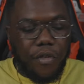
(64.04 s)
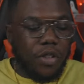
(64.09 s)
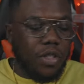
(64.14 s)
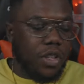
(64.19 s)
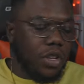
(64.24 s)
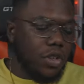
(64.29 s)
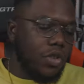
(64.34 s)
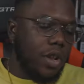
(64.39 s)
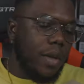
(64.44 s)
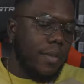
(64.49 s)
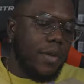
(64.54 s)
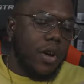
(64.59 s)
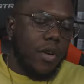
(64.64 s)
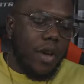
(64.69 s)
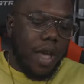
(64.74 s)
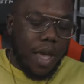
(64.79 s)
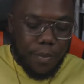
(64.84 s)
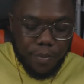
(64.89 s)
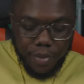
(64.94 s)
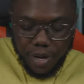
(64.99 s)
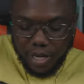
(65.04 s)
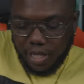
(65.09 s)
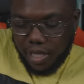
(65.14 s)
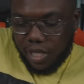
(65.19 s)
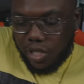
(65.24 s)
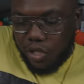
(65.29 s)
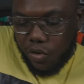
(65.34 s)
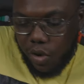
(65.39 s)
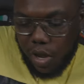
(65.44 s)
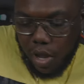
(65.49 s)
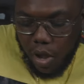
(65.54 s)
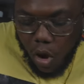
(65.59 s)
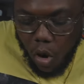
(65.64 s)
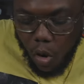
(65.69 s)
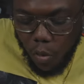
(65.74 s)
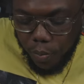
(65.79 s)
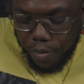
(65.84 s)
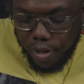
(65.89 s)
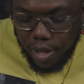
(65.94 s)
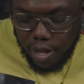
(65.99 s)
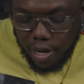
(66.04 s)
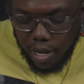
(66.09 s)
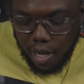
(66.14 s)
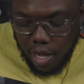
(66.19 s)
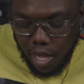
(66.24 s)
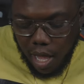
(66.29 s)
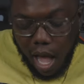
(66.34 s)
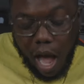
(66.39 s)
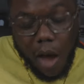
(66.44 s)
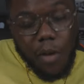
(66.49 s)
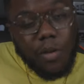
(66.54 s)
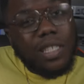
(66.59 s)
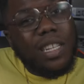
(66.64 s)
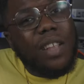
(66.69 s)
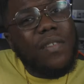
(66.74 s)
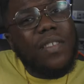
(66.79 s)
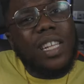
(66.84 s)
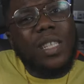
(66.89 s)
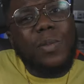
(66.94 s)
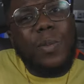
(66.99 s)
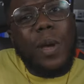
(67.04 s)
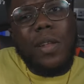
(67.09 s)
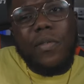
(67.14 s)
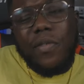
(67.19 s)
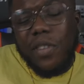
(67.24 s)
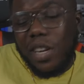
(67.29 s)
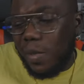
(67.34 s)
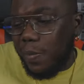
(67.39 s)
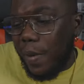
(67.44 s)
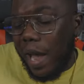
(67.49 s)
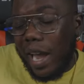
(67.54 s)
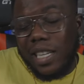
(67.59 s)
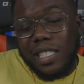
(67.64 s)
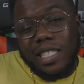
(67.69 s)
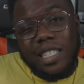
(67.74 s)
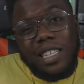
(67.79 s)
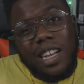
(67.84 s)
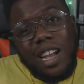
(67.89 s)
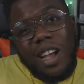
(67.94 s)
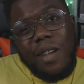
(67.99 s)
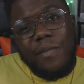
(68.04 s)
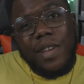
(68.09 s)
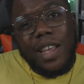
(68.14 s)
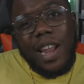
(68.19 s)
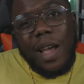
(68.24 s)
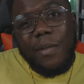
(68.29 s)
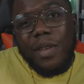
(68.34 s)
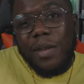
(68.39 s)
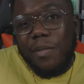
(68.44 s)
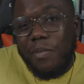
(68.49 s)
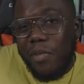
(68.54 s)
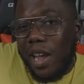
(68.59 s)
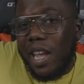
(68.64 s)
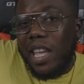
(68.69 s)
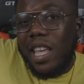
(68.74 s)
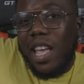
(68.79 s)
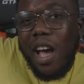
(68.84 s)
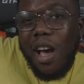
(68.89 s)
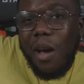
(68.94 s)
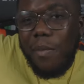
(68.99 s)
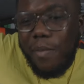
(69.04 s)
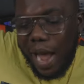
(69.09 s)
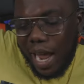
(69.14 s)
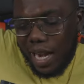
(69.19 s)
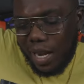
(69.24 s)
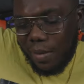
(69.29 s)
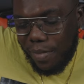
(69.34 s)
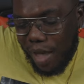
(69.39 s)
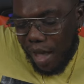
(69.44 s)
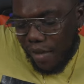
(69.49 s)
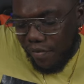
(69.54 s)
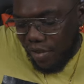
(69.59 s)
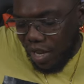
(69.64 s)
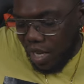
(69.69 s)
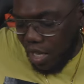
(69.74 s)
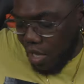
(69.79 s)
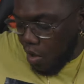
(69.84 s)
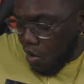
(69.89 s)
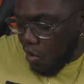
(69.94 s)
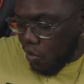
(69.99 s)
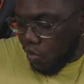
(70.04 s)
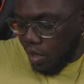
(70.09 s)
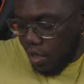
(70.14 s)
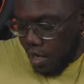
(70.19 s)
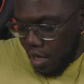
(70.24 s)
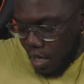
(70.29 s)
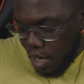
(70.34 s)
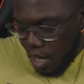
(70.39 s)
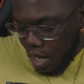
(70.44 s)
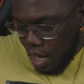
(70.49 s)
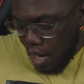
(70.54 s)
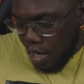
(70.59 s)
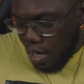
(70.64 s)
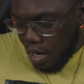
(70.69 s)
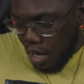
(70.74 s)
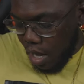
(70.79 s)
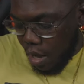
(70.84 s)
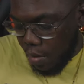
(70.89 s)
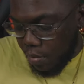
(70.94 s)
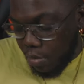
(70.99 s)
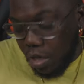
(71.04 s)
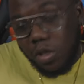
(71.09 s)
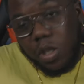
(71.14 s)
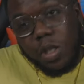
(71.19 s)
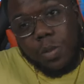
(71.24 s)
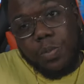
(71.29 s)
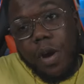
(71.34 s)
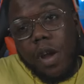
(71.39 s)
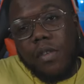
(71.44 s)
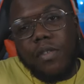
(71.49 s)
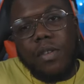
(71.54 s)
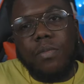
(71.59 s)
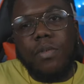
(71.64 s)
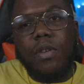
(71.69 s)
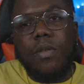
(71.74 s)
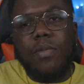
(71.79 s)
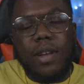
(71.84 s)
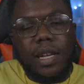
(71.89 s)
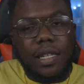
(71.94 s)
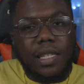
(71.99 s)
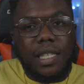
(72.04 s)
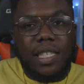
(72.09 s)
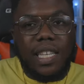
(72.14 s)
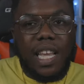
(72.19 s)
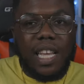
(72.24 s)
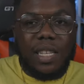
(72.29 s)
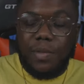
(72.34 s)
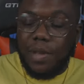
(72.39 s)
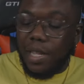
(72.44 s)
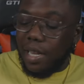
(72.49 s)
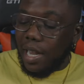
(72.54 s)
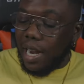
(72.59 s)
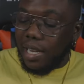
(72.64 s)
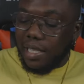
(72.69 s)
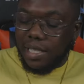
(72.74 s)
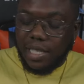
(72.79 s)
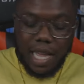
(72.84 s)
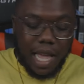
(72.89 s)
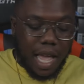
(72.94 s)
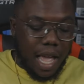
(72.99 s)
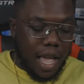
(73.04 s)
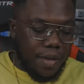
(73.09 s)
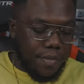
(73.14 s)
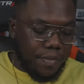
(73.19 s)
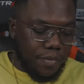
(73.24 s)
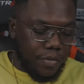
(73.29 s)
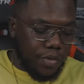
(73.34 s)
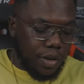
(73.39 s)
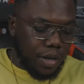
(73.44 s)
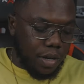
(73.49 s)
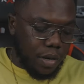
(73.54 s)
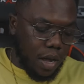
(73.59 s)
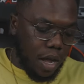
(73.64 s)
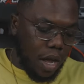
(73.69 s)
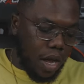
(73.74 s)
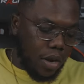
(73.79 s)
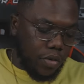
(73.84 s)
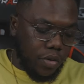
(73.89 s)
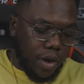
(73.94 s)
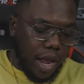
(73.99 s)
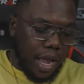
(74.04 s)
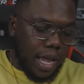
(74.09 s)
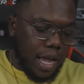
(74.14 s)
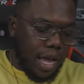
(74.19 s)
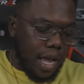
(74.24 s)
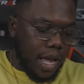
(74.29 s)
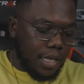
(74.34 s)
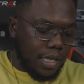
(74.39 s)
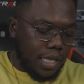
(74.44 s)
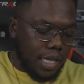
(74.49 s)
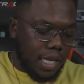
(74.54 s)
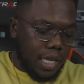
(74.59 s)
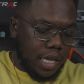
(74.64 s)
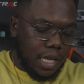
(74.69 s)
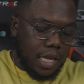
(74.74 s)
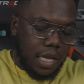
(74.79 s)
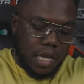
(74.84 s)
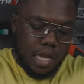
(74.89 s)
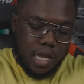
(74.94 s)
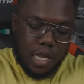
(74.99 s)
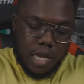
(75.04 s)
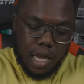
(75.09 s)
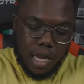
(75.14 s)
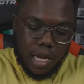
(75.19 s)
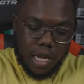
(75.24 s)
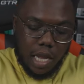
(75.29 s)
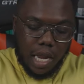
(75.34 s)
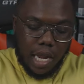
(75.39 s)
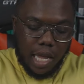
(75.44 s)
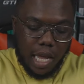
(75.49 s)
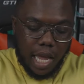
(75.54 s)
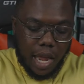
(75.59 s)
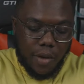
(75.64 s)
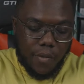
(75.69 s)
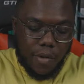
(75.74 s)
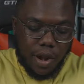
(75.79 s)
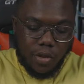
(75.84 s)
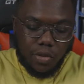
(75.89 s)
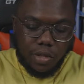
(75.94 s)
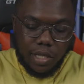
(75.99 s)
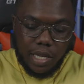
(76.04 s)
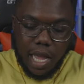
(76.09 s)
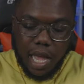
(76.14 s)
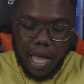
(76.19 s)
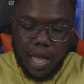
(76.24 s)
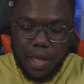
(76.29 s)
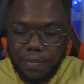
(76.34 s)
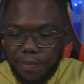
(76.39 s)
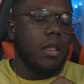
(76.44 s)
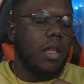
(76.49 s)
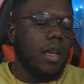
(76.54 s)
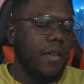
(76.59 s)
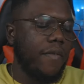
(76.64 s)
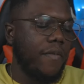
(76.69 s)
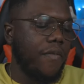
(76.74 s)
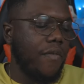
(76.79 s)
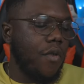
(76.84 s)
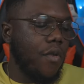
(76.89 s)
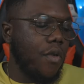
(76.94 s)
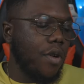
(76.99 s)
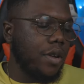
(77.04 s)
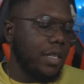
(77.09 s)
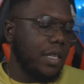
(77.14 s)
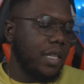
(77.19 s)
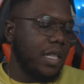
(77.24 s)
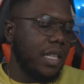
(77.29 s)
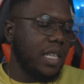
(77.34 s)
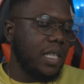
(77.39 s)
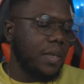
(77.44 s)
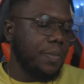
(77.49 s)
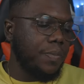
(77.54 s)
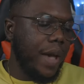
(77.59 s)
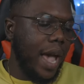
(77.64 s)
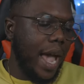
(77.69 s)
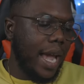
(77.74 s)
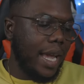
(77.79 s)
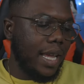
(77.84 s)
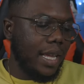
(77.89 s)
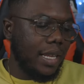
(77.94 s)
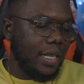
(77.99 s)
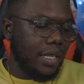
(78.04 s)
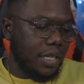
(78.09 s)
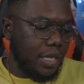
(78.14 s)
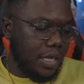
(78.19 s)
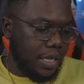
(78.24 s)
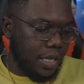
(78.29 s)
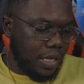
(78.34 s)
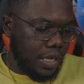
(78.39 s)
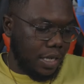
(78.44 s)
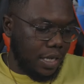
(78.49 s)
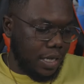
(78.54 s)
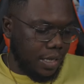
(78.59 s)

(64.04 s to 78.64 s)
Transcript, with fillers: further ado, let me go ahead and bust this joint open. I wasn't even expecting for this package to come, man. I've been bringing y'all back-to-back videos, and um, this was perfect, bro, because it saves me a lot of time with uh, creating content. And again, it came right on time. Looking forward to this package.